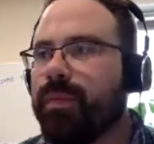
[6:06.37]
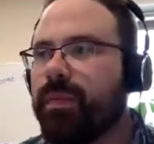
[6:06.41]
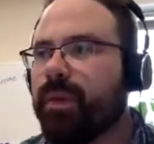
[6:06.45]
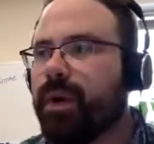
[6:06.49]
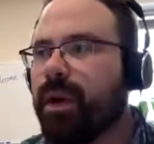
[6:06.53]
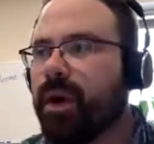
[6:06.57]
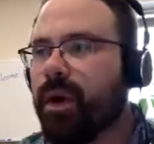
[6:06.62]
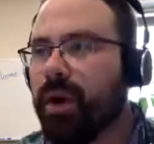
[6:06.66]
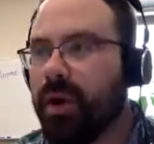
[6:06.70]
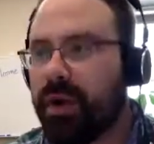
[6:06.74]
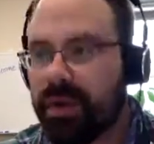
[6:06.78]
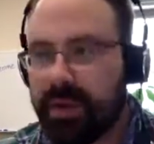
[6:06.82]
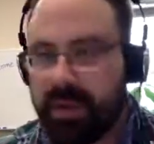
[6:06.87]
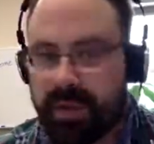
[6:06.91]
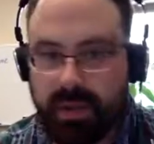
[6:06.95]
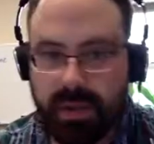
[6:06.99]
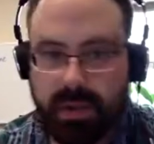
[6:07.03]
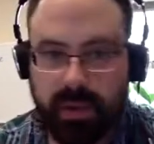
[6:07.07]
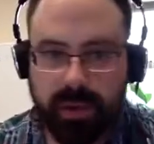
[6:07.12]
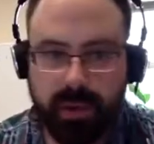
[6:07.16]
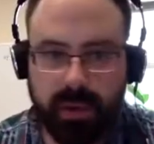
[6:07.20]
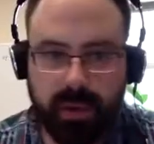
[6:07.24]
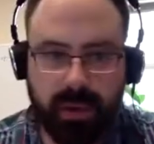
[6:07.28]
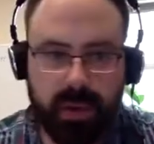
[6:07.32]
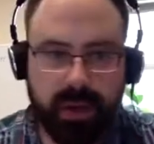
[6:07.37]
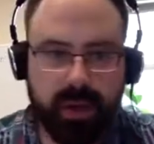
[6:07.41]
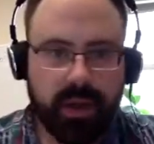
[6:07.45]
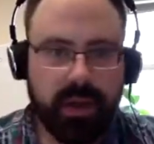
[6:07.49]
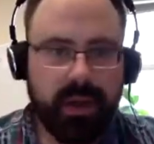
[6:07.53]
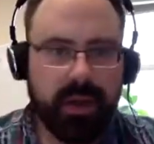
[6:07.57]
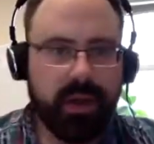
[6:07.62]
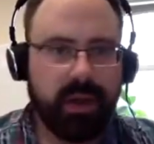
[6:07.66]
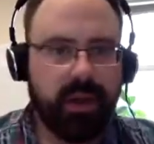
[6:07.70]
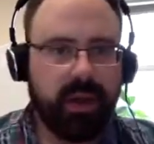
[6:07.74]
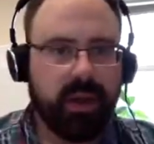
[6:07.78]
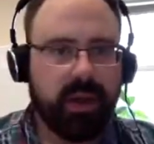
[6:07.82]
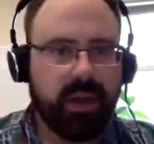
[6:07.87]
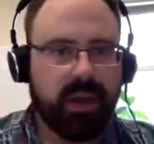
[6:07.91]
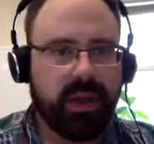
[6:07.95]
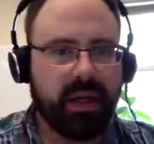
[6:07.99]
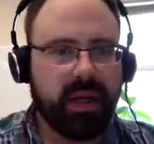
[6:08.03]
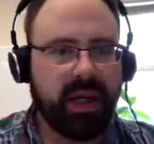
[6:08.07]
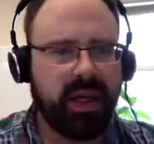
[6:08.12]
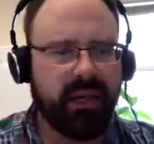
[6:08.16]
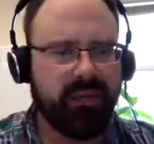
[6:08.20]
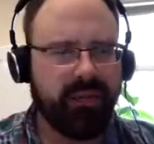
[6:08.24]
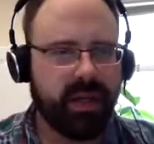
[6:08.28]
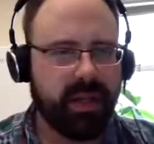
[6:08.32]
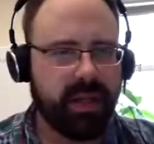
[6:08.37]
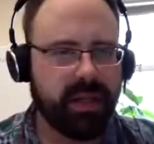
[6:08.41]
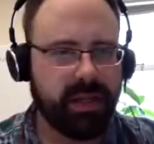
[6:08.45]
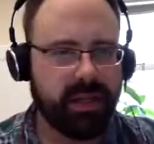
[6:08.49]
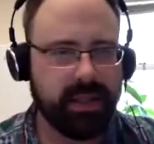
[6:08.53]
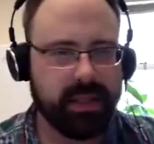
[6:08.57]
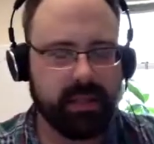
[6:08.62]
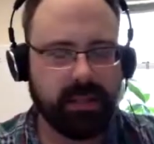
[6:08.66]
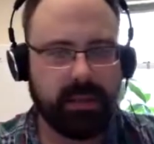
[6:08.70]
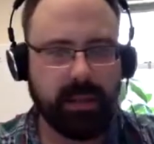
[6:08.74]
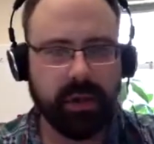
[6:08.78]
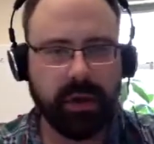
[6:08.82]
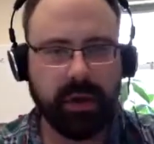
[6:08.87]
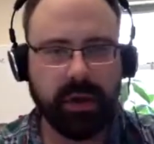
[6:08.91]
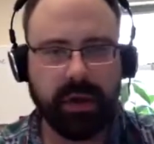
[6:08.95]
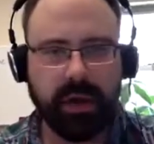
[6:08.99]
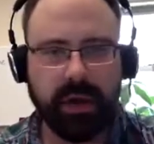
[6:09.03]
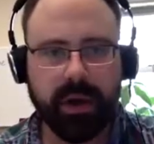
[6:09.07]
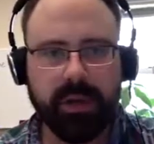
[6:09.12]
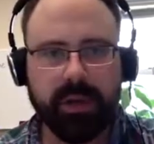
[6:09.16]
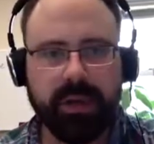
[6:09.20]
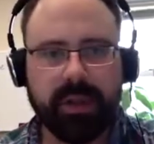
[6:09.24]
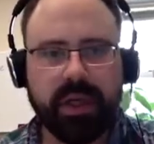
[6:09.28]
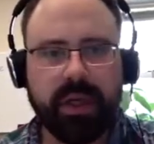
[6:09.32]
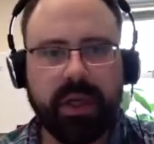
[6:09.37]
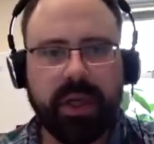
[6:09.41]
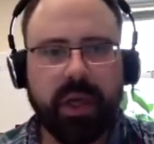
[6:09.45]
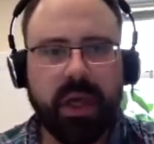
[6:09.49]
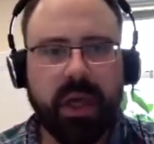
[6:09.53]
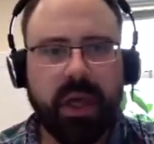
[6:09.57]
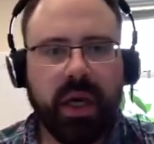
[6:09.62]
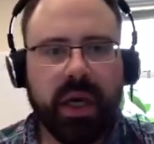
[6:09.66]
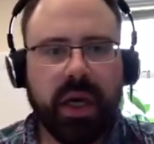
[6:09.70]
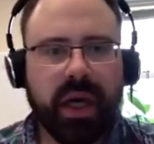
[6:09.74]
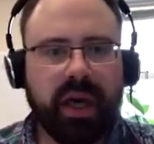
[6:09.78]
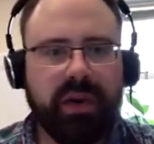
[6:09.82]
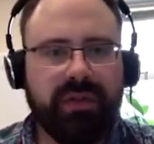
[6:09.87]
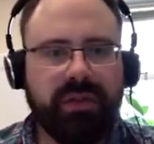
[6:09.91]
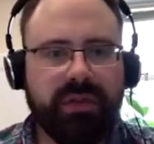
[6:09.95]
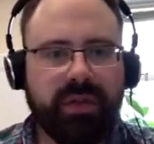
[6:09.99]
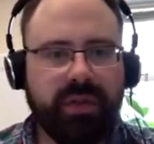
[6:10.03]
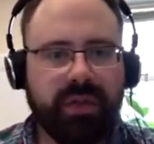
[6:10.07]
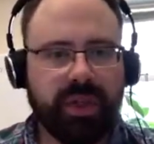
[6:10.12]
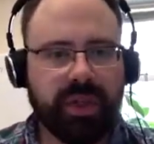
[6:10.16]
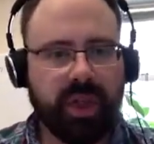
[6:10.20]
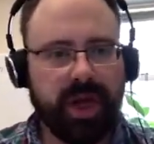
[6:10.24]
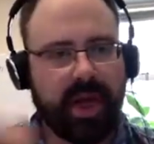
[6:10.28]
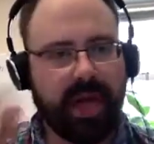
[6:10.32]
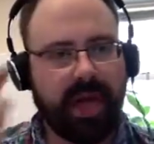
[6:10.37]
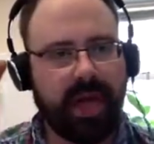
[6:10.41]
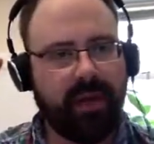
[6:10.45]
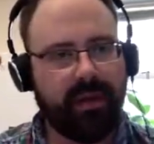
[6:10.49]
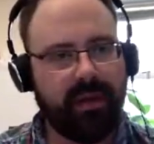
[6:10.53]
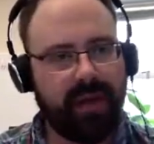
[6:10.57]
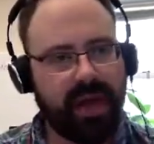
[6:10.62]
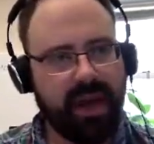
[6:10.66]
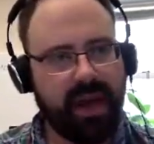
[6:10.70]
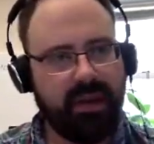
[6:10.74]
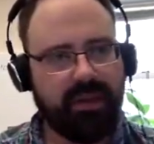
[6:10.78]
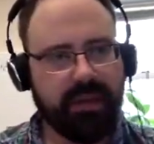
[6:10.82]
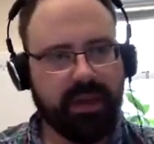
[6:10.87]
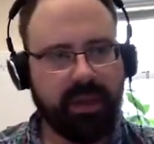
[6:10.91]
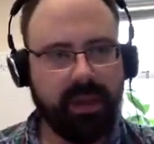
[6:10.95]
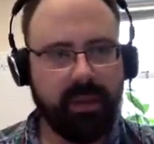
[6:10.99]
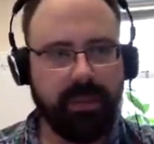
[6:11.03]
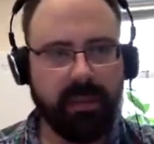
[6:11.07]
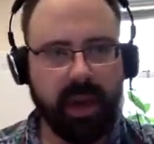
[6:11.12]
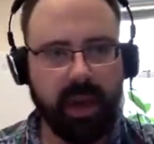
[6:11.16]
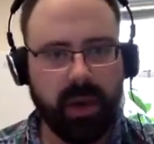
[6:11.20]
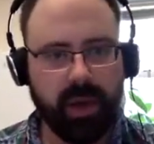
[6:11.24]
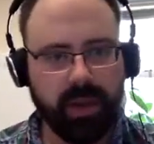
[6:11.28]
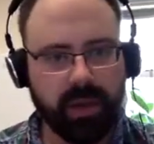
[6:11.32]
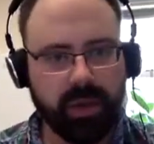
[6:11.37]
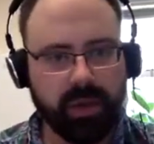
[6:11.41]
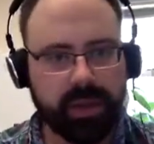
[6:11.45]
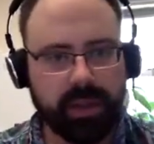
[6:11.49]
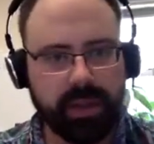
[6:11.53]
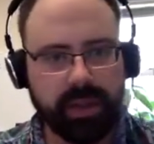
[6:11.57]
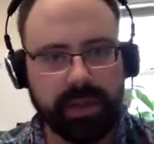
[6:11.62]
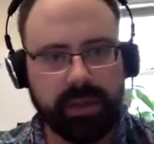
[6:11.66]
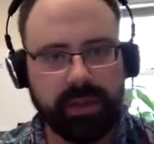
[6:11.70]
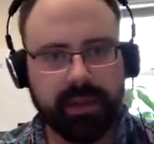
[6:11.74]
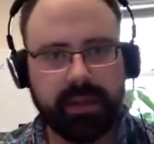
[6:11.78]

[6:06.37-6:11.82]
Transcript: Also, kind of on a similar note, if you check out the Heavenly Post,